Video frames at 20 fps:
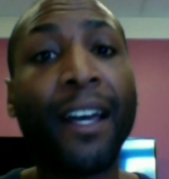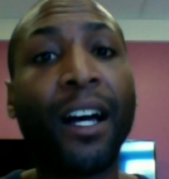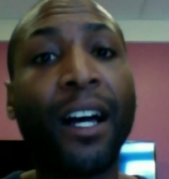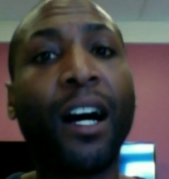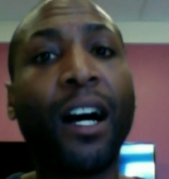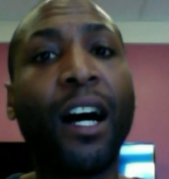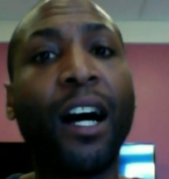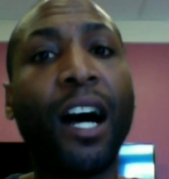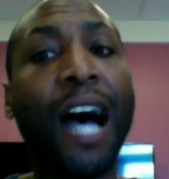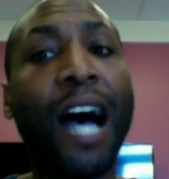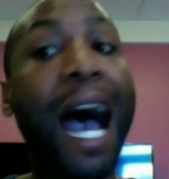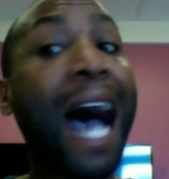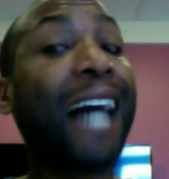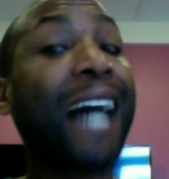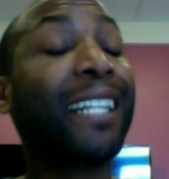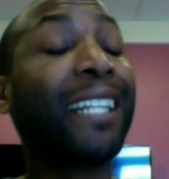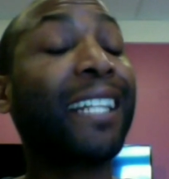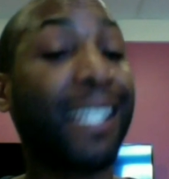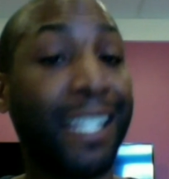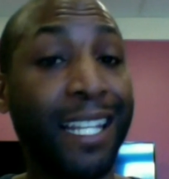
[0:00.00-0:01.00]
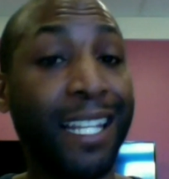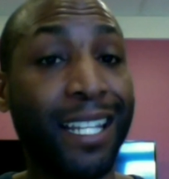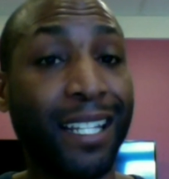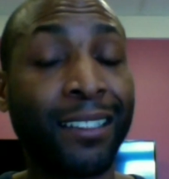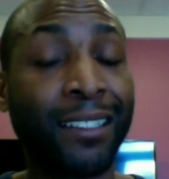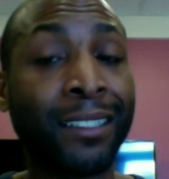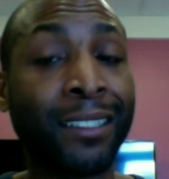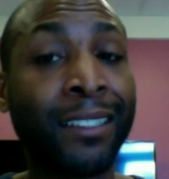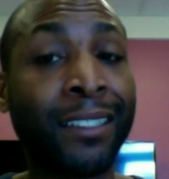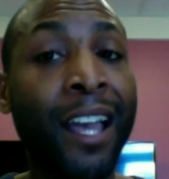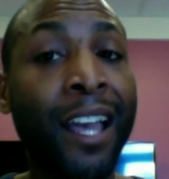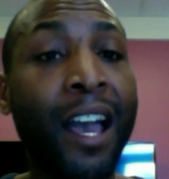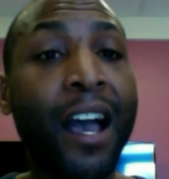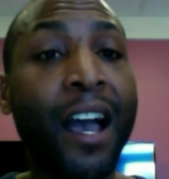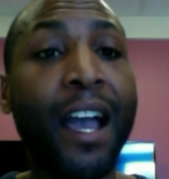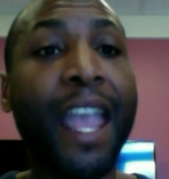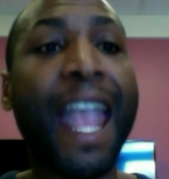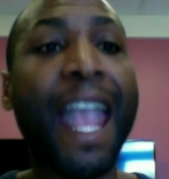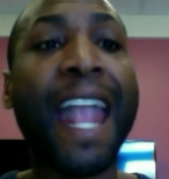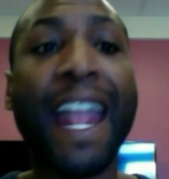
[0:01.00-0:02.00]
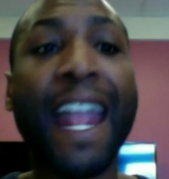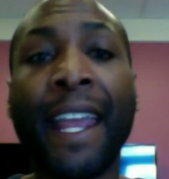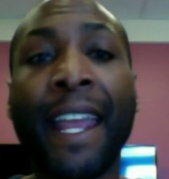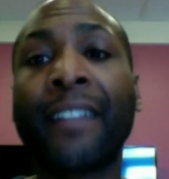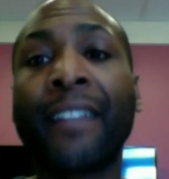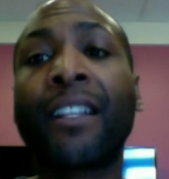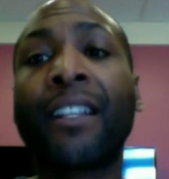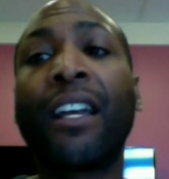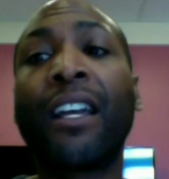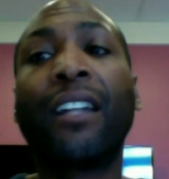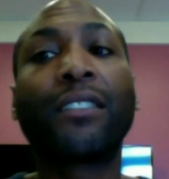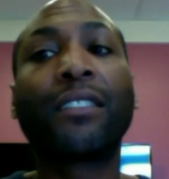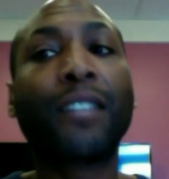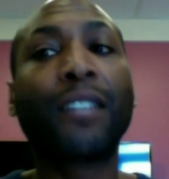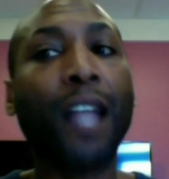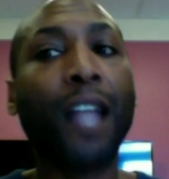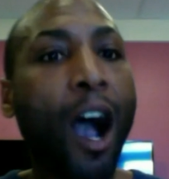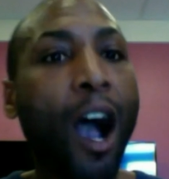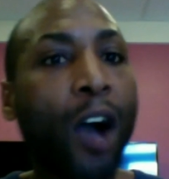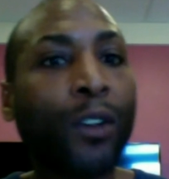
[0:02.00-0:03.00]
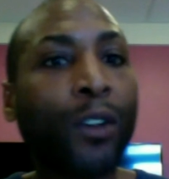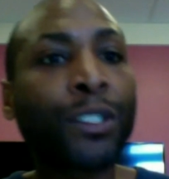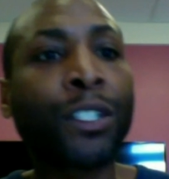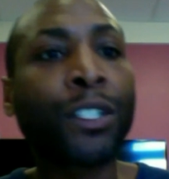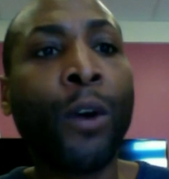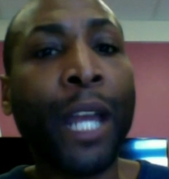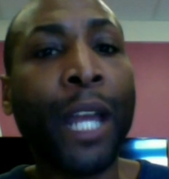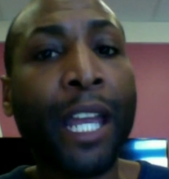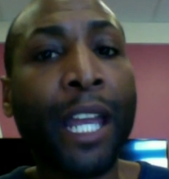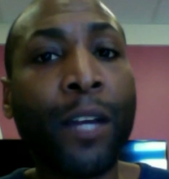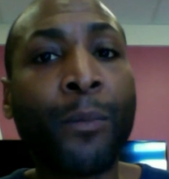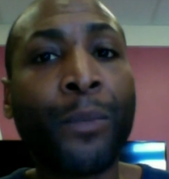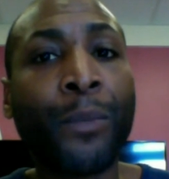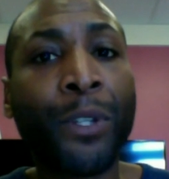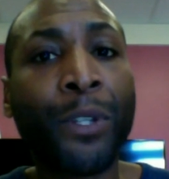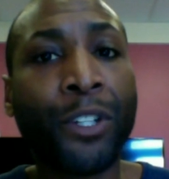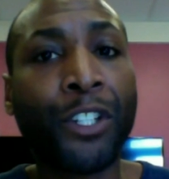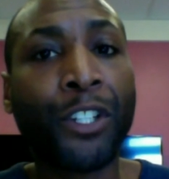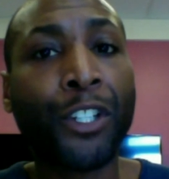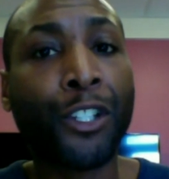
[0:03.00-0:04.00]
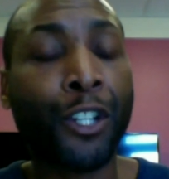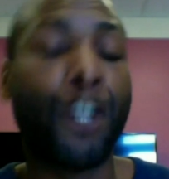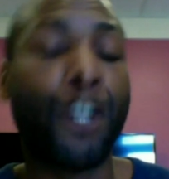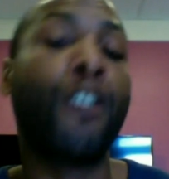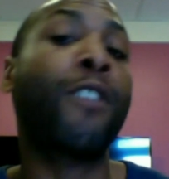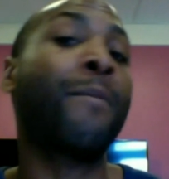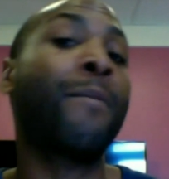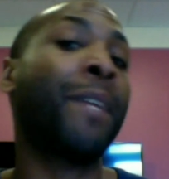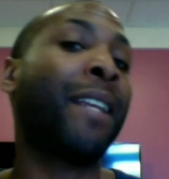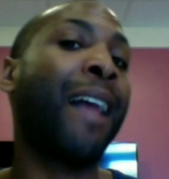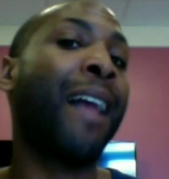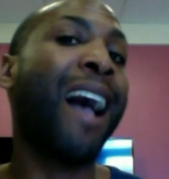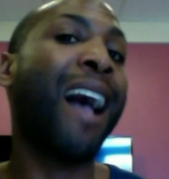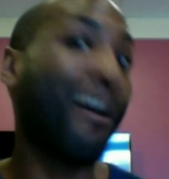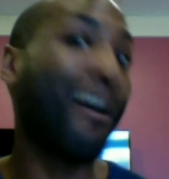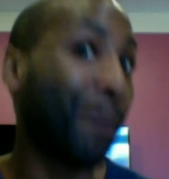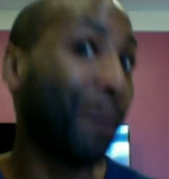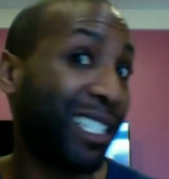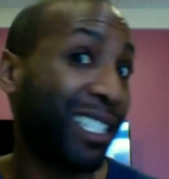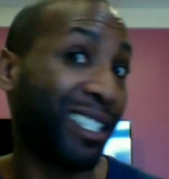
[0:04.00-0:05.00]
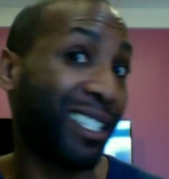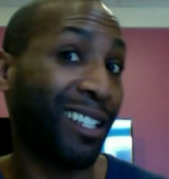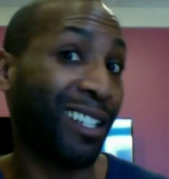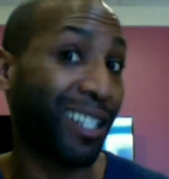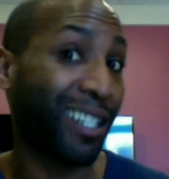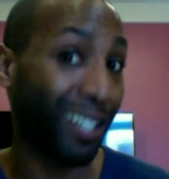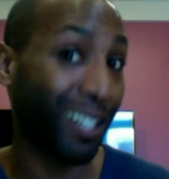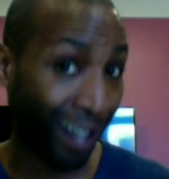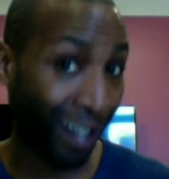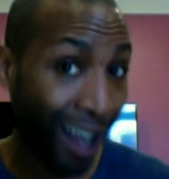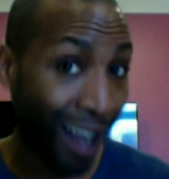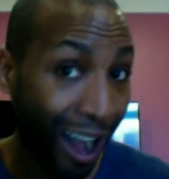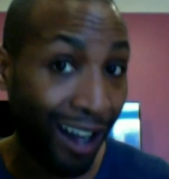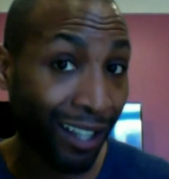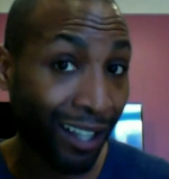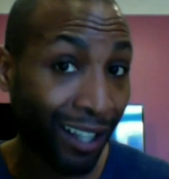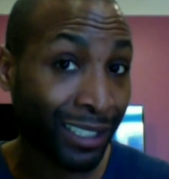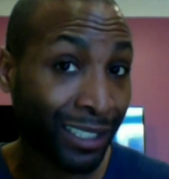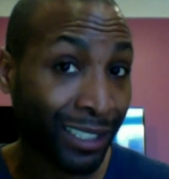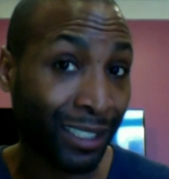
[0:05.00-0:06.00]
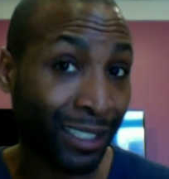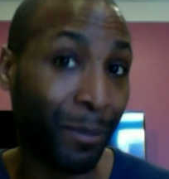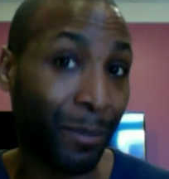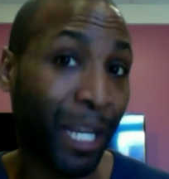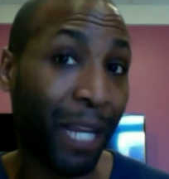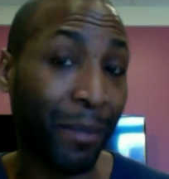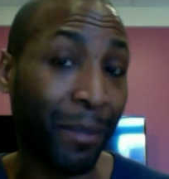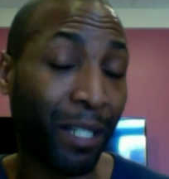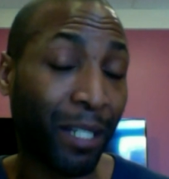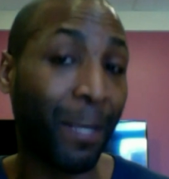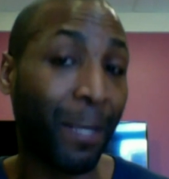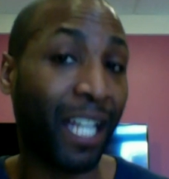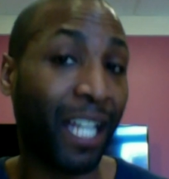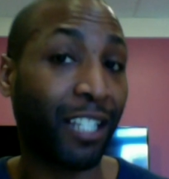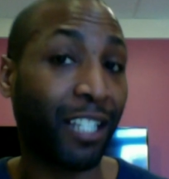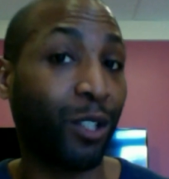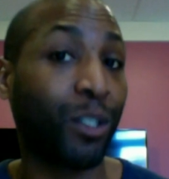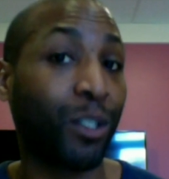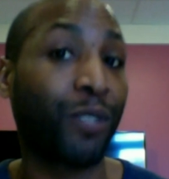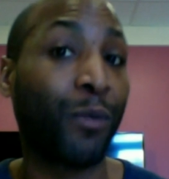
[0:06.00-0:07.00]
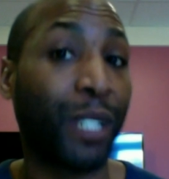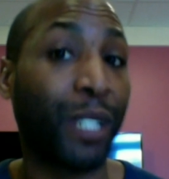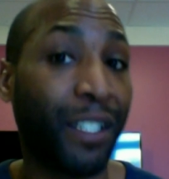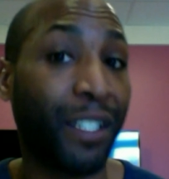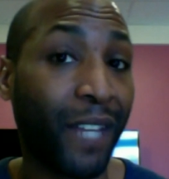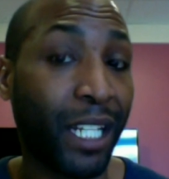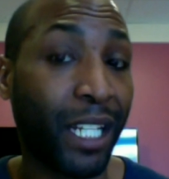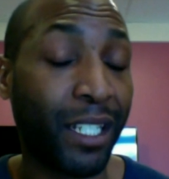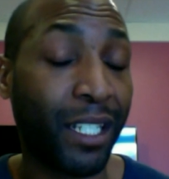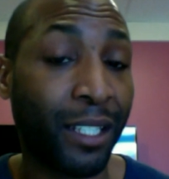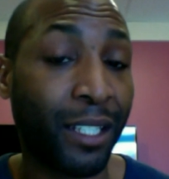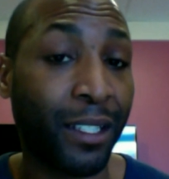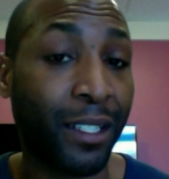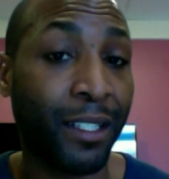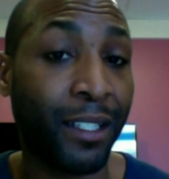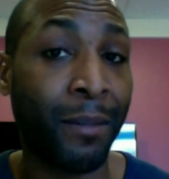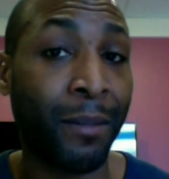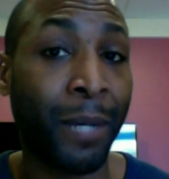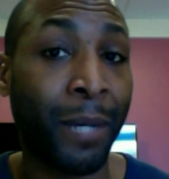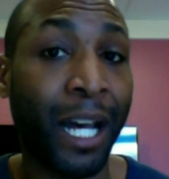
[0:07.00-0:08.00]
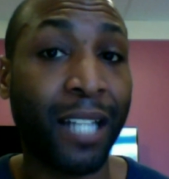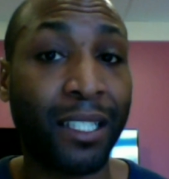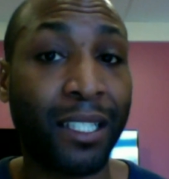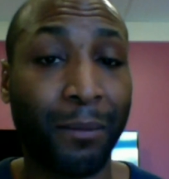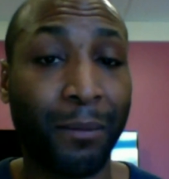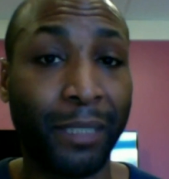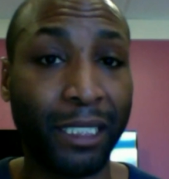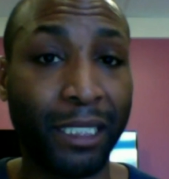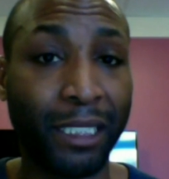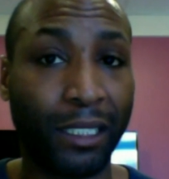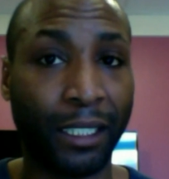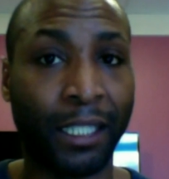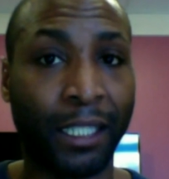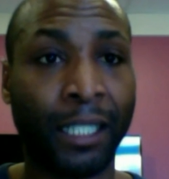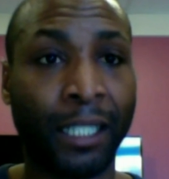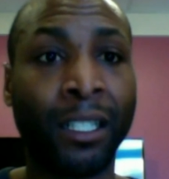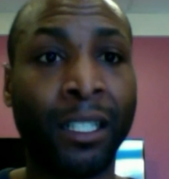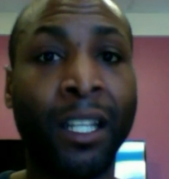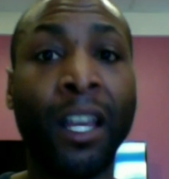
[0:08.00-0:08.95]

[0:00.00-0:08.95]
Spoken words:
ideas and also help you to determine how much it's going to cost to be able to make those renovations a possibility.